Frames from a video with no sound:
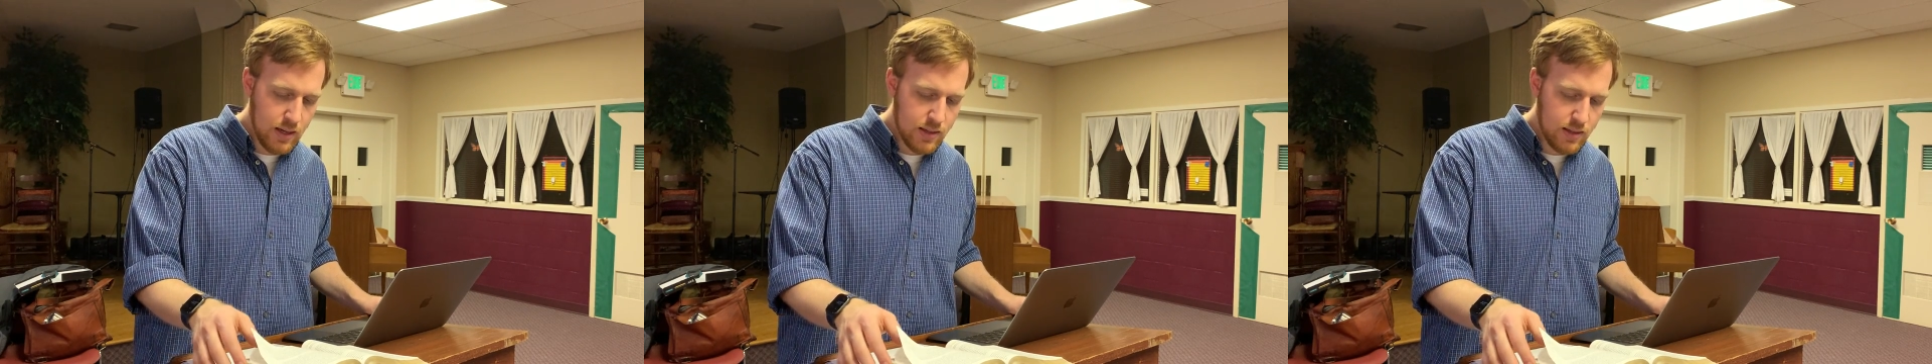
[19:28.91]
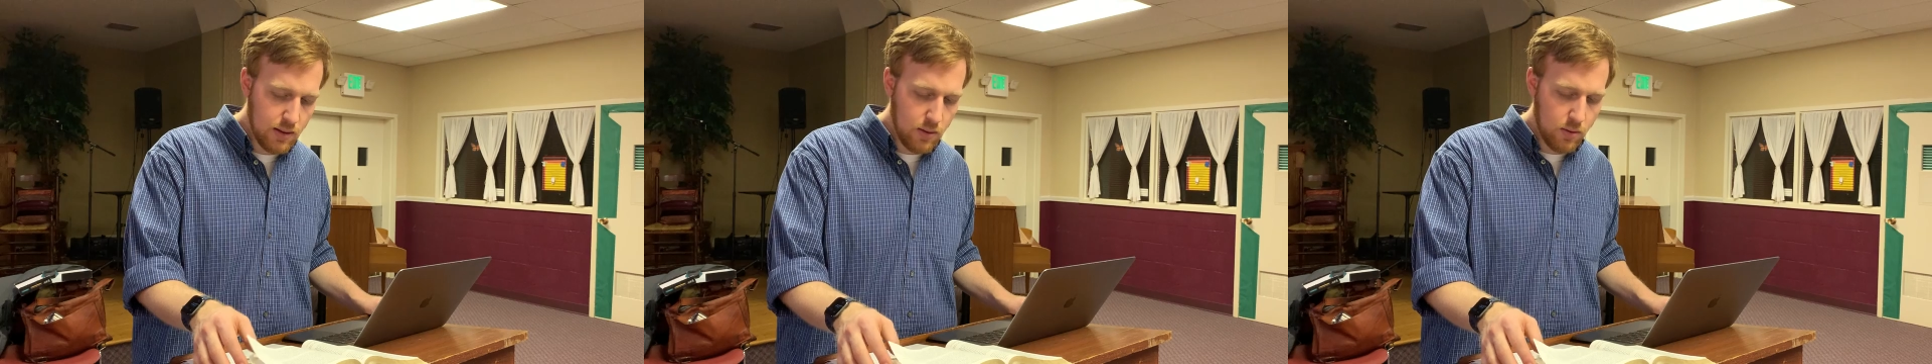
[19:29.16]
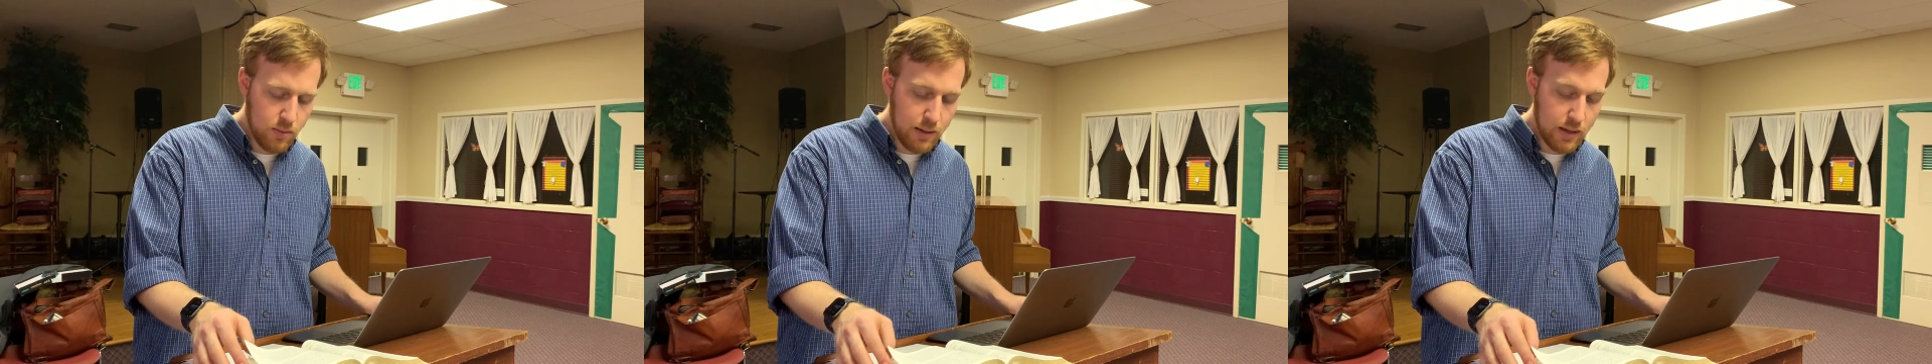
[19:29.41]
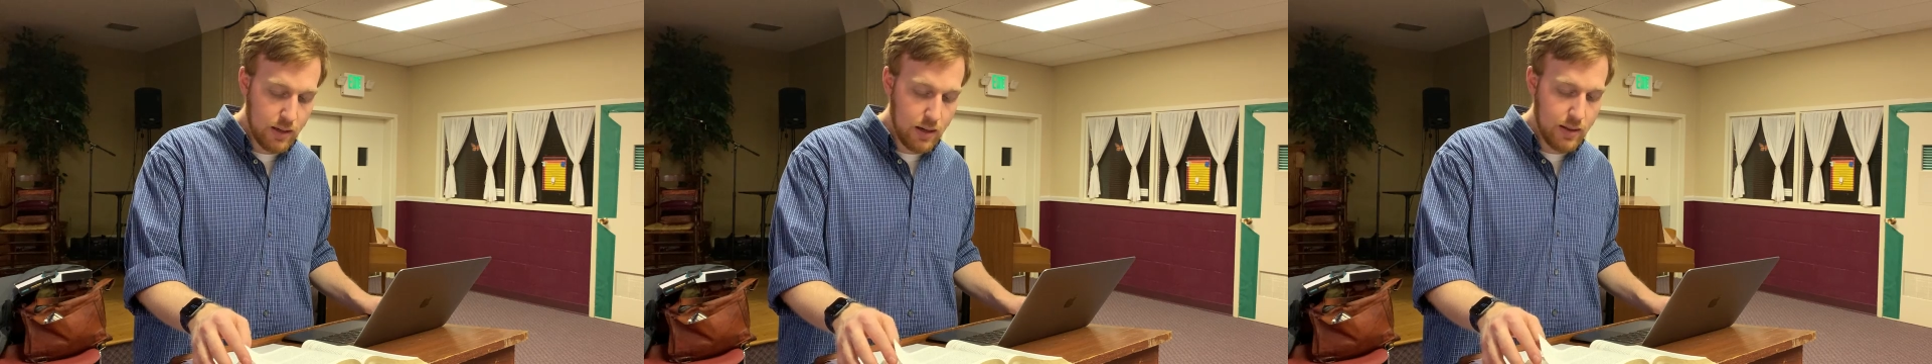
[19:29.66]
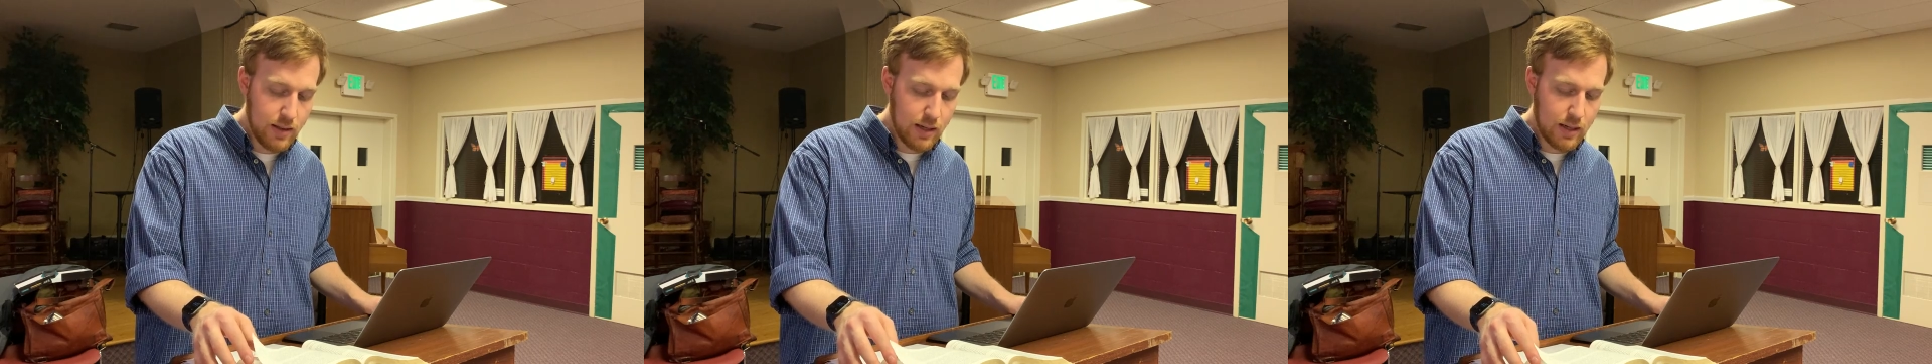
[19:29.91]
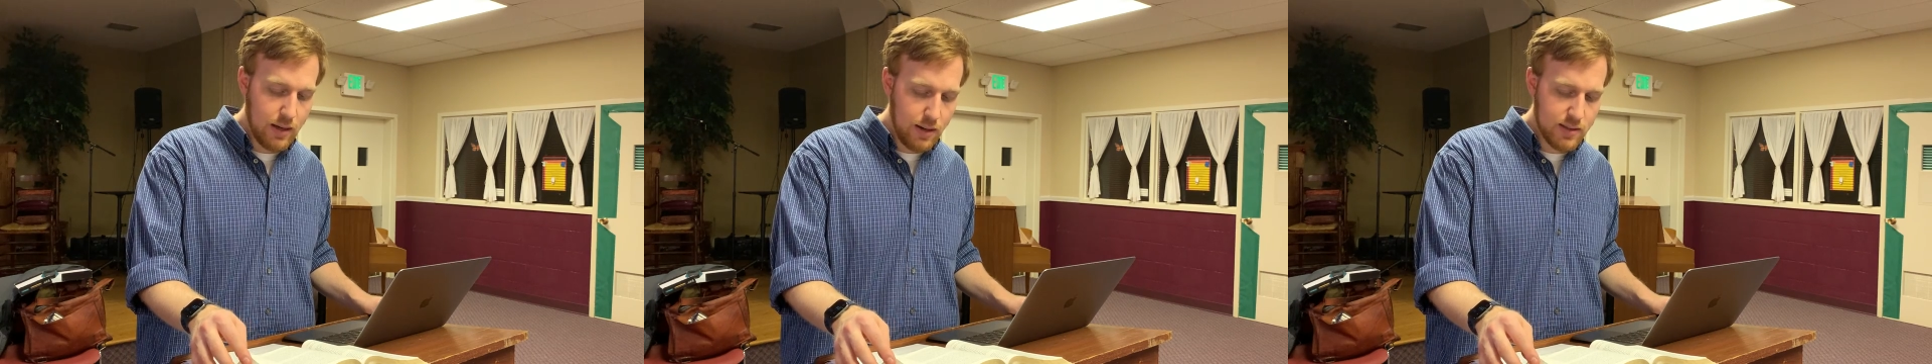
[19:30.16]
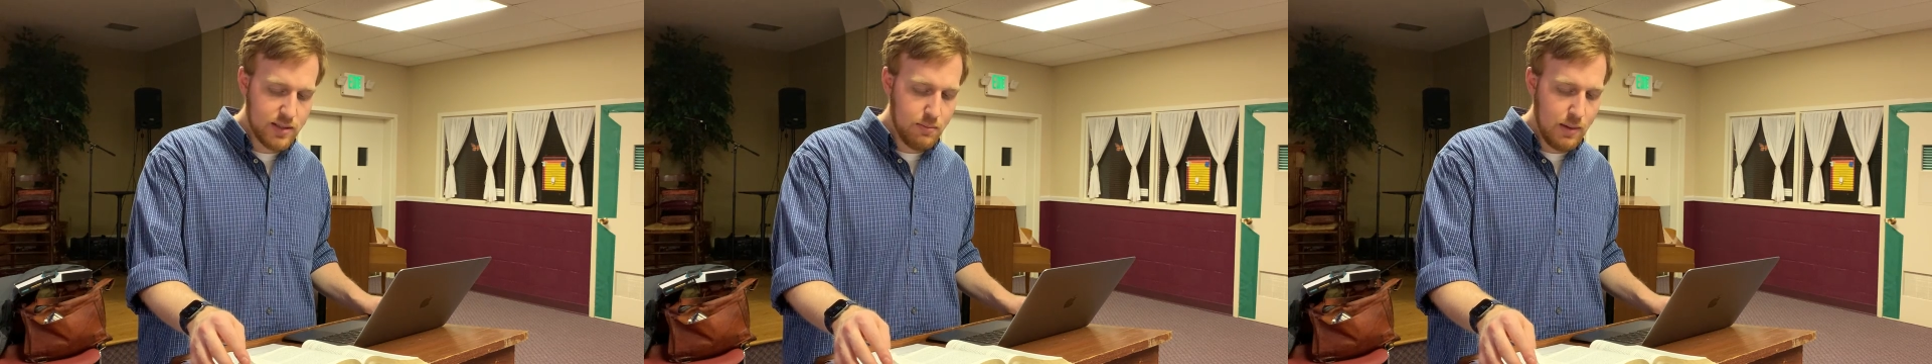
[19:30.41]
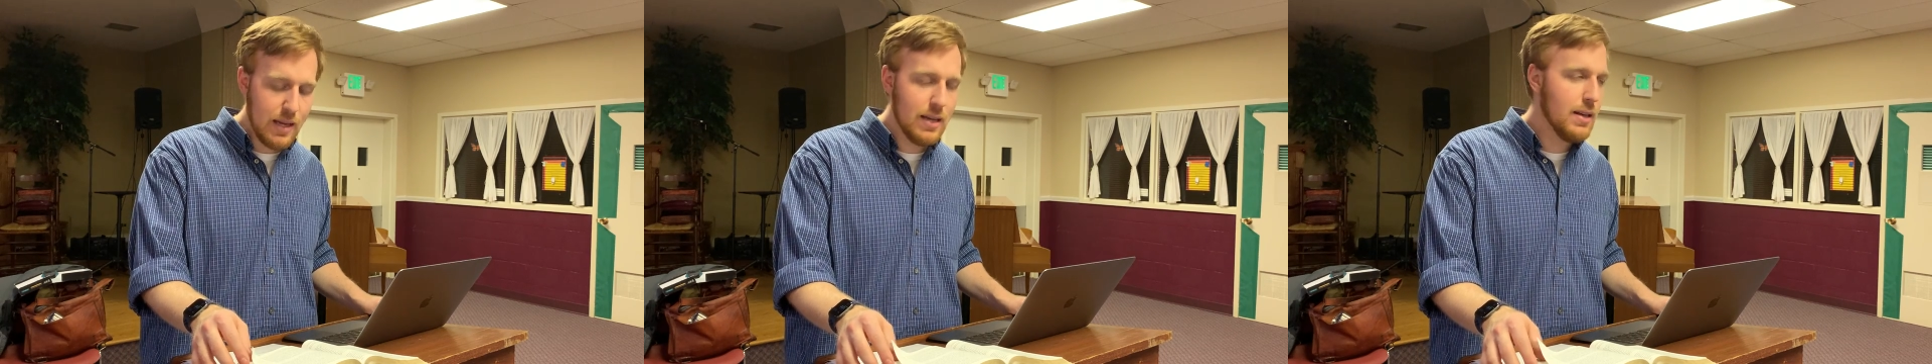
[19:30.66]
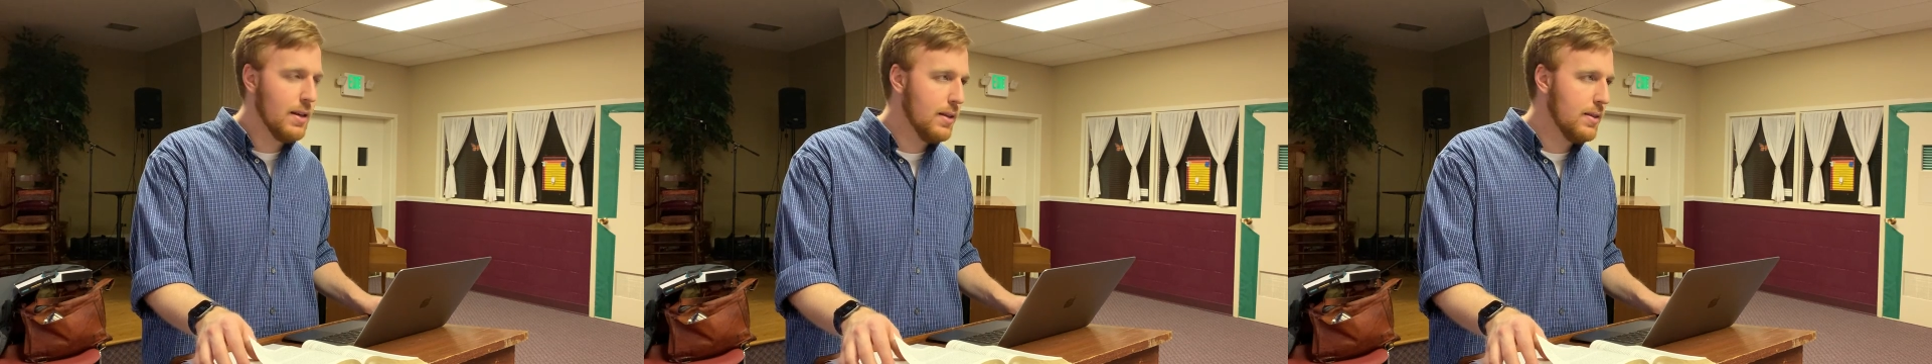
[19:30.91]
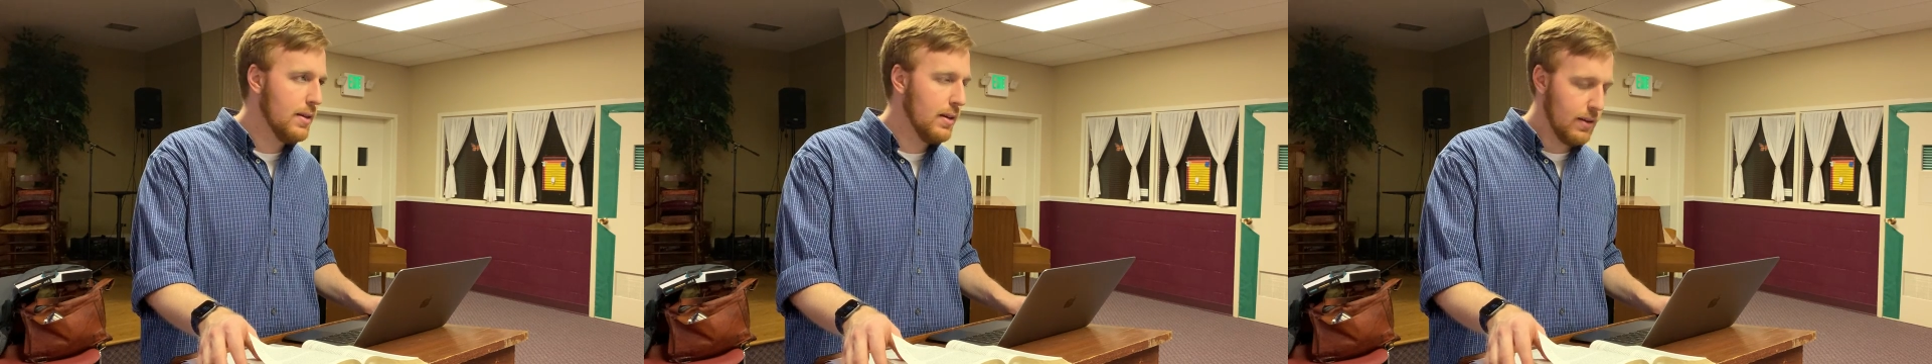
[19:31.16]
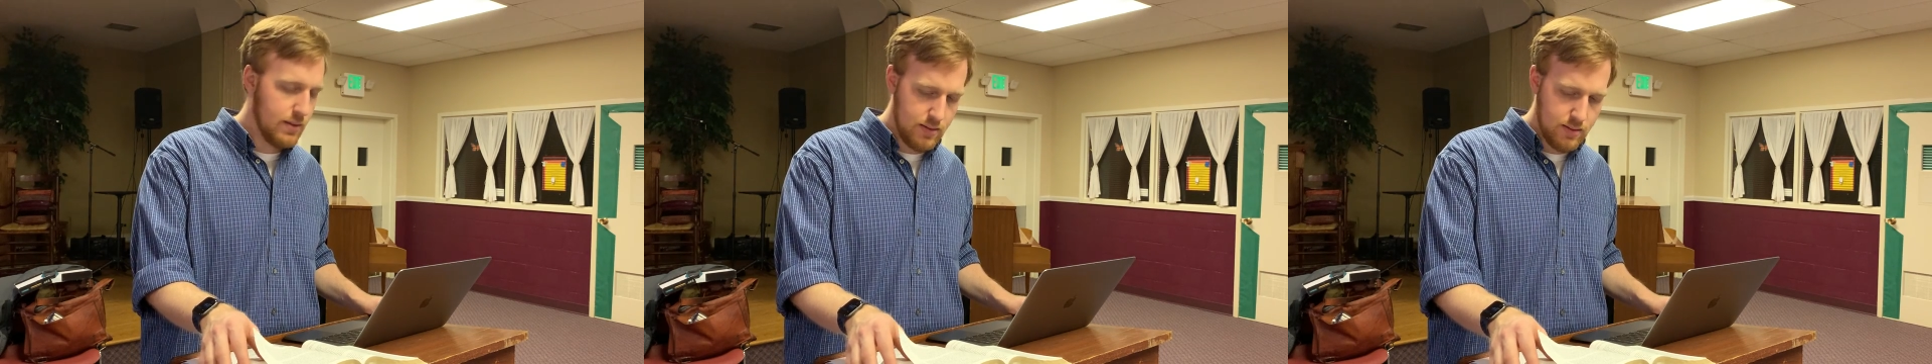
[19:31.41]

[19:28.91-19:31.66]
to the Lord my God that cost me nothing.